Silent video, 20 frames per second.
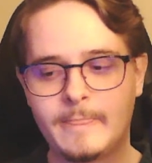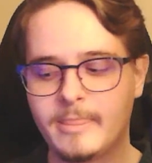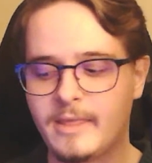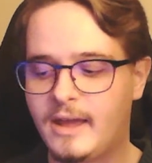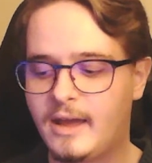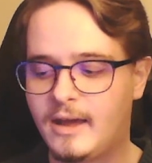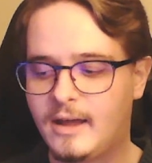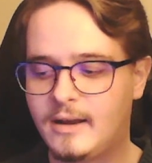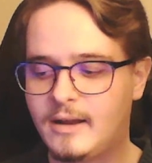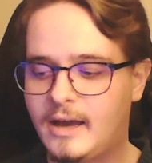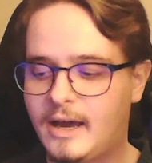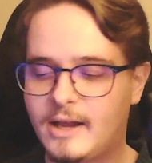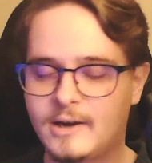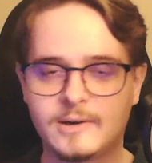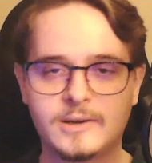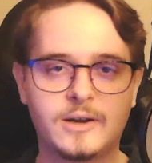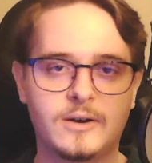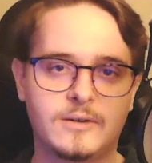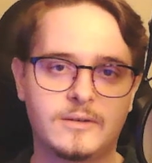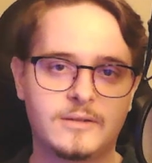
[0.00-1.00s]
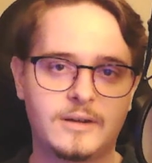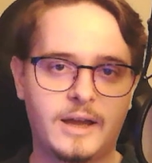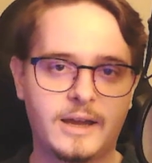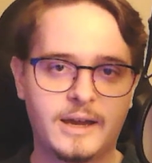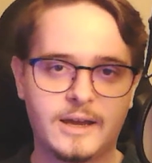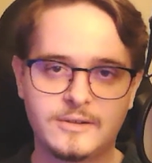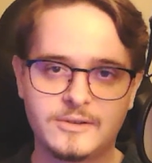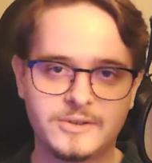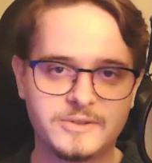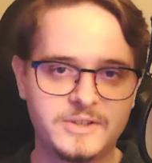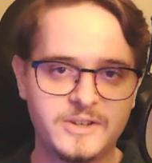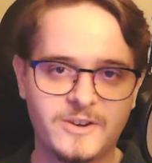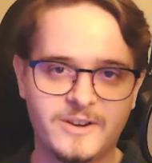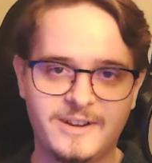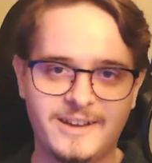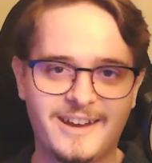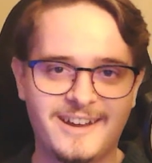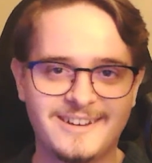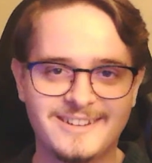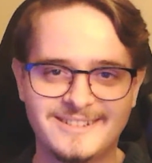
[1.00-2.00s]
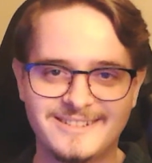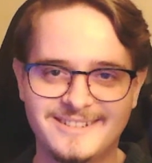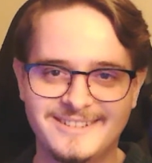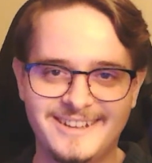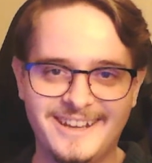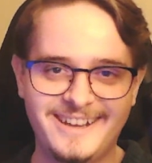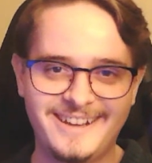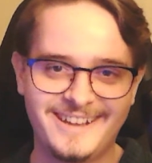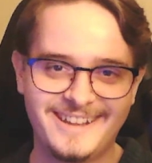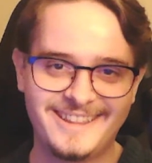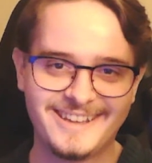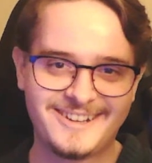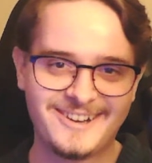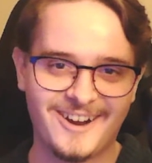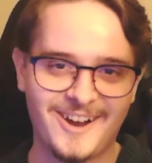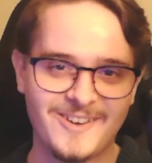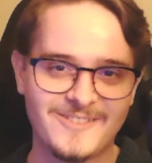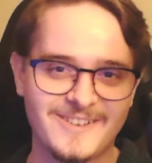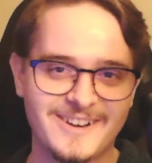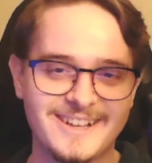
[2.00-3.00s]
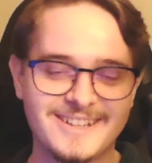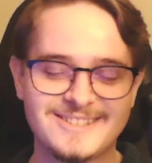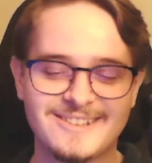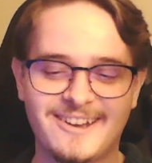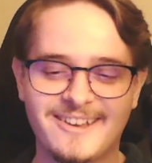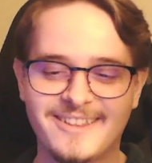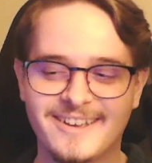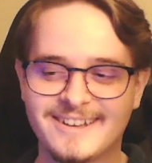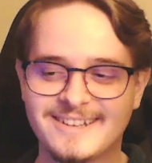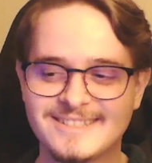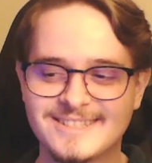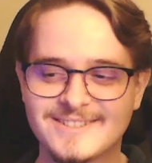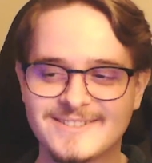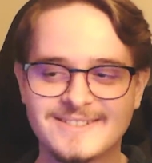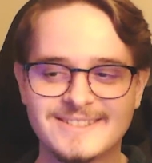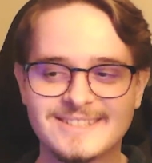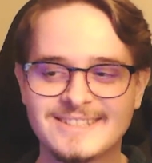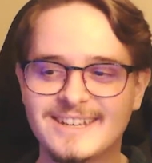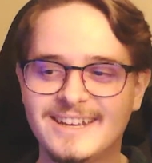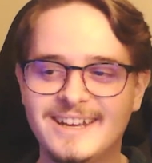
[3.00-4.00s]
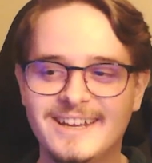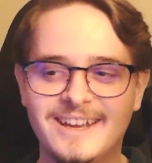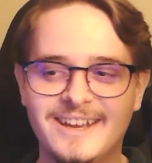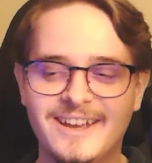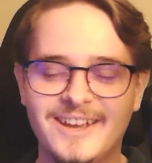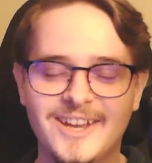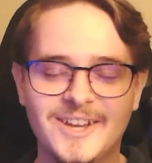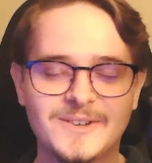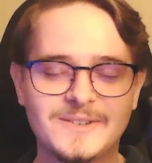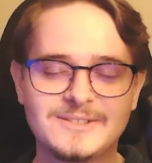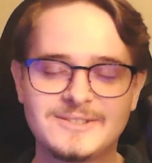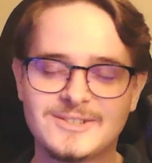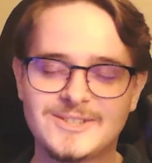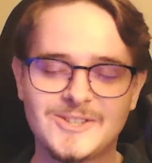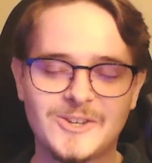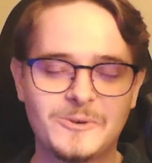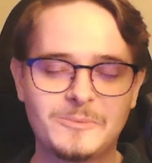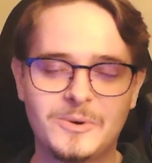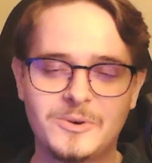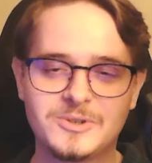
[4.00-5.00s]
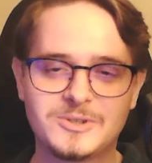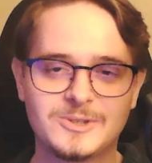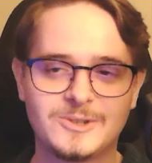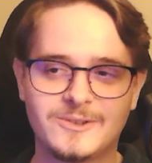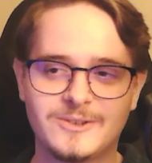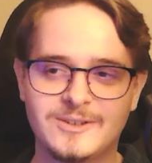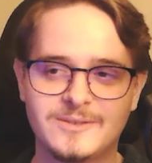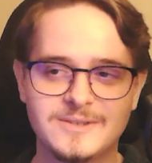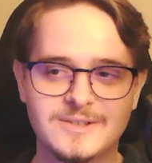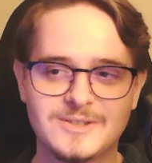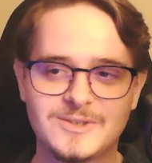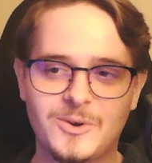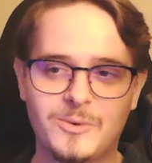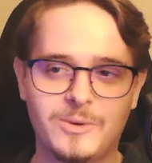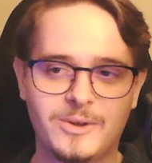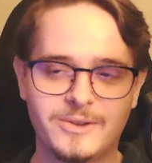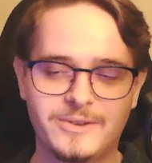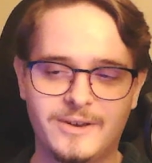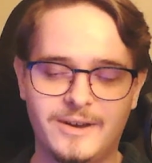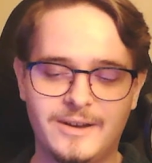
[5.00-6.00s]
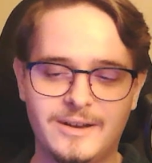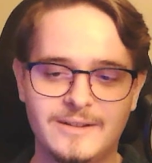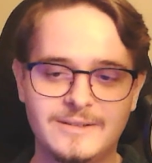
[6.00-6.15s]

And I don't know, I got a little teary eyed in the crowd when I saw that, because it was just so emotional and it was so well done.